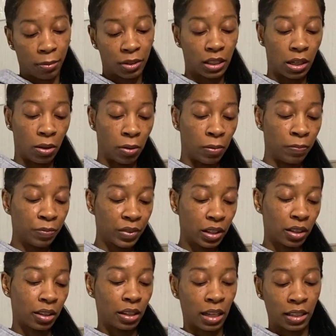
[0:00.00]
So
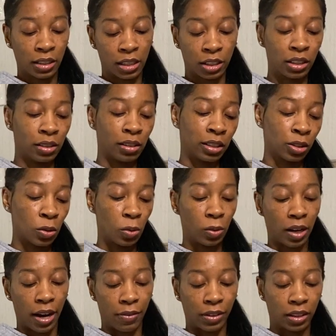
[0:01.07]
that's cool to
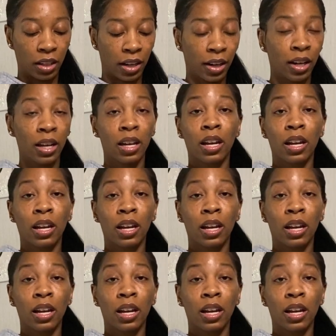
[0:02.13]
have right there.